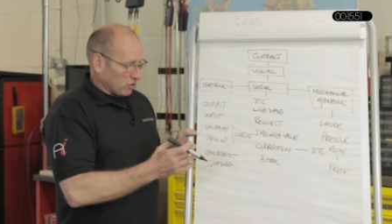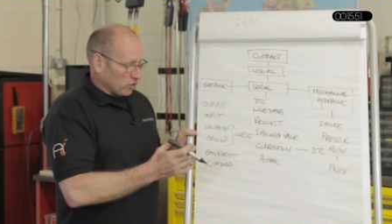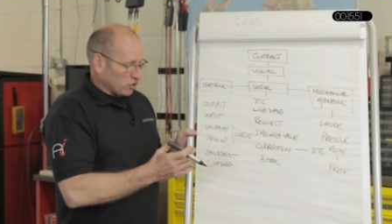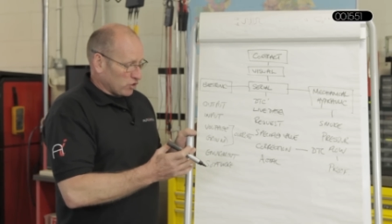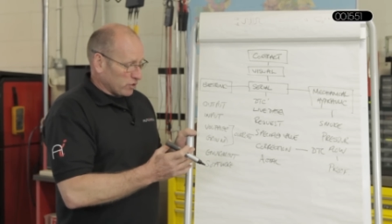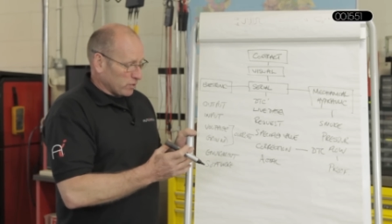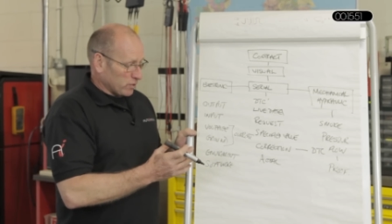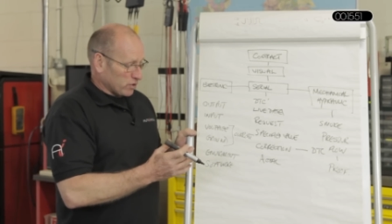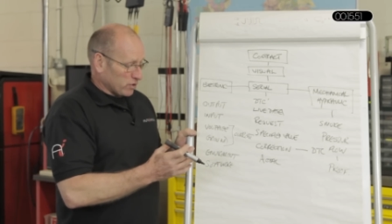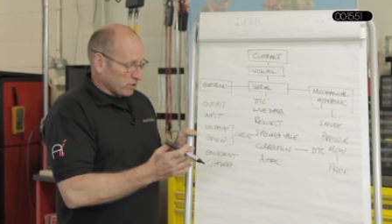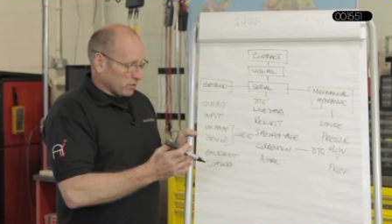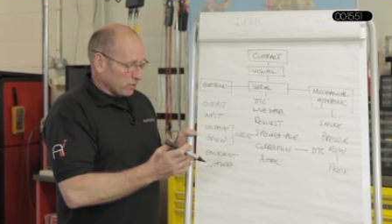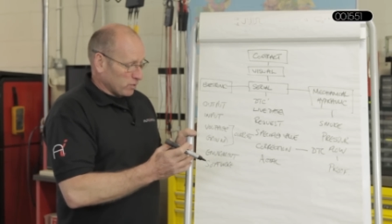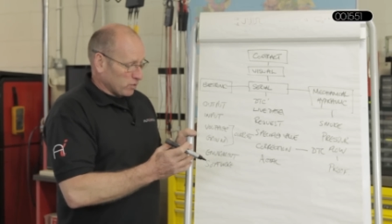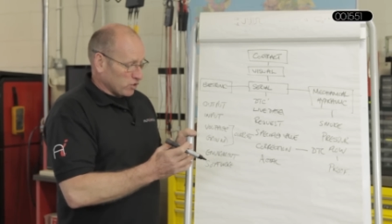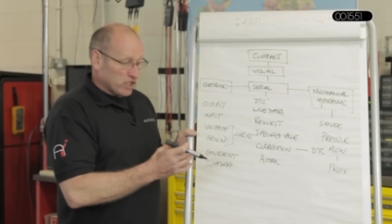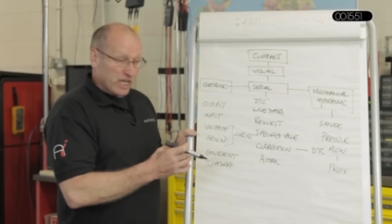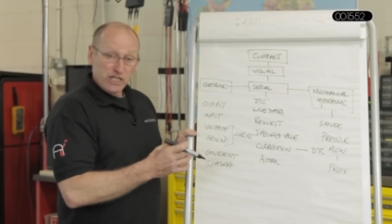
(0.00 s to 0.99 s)
due
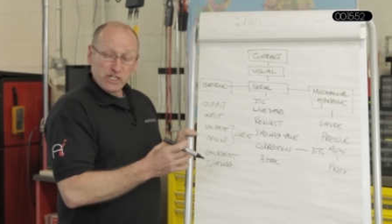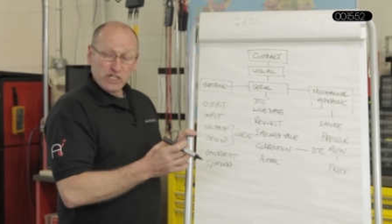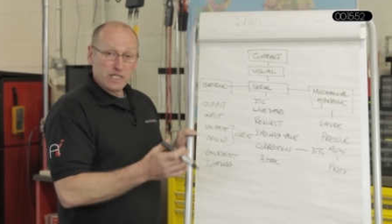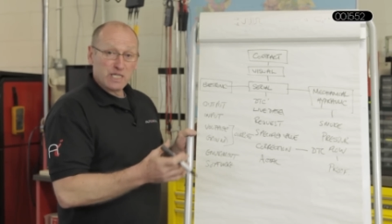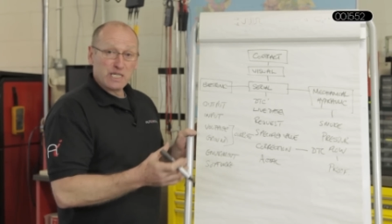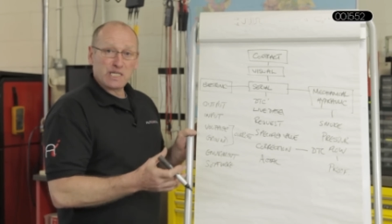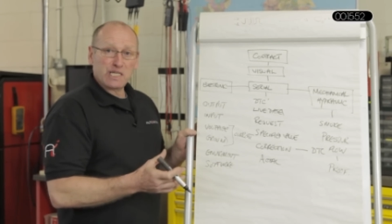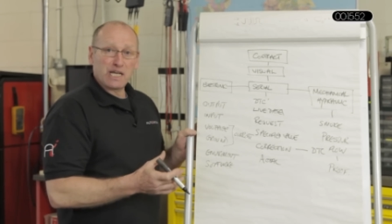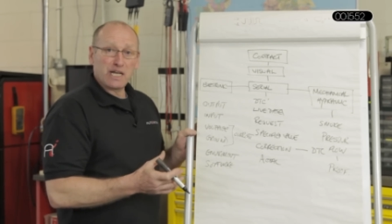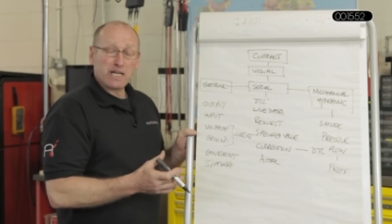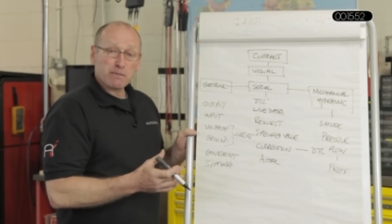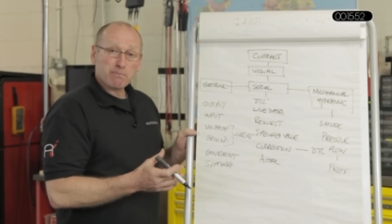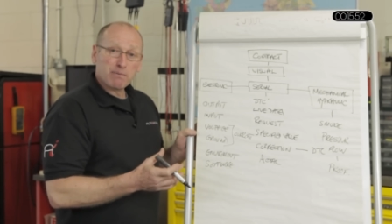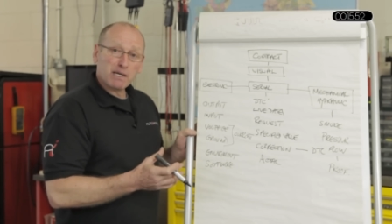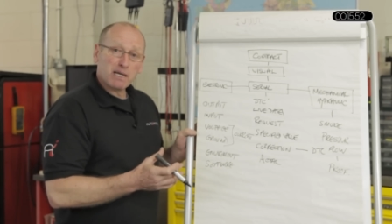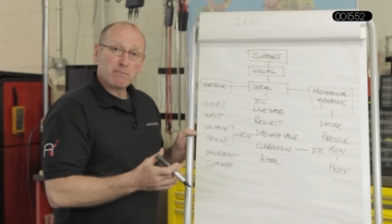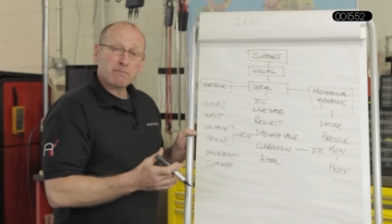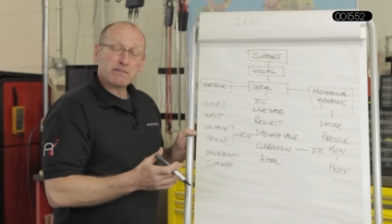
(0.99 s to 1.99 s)
to changing design
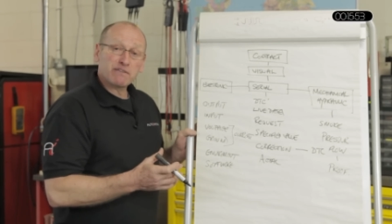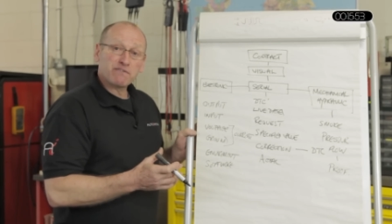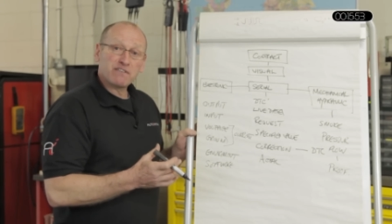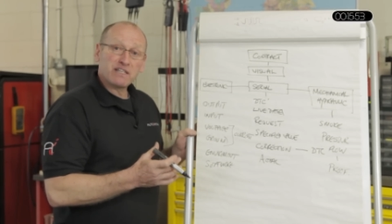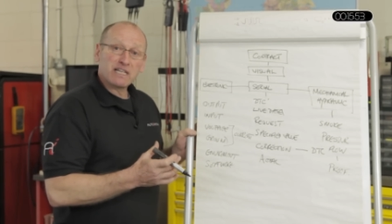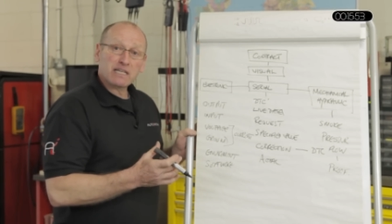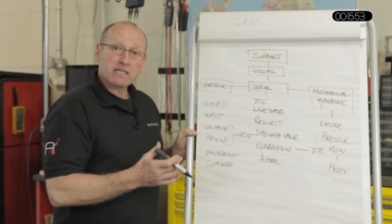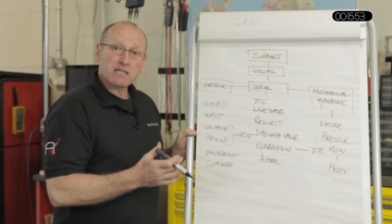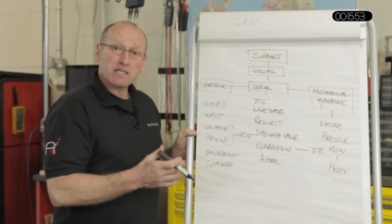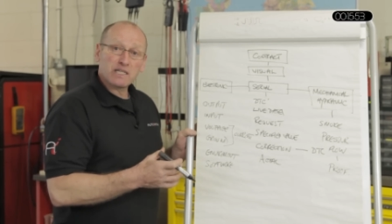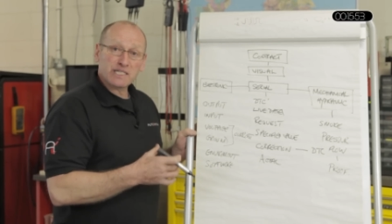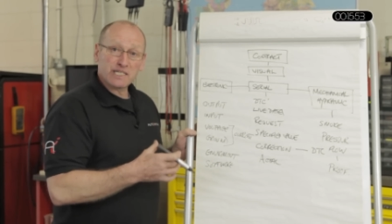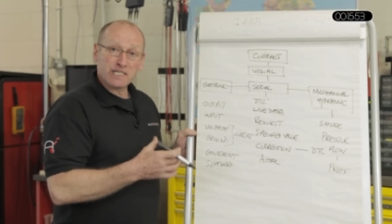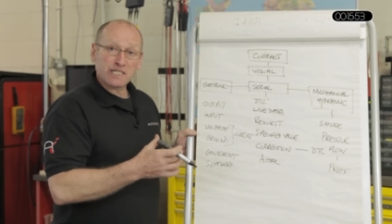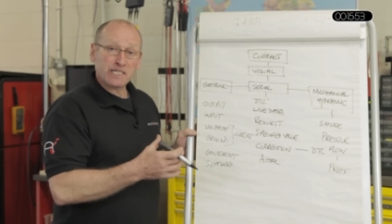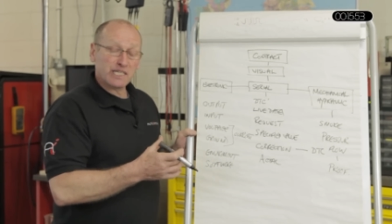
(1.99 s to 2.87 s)
perhaps of vehicles and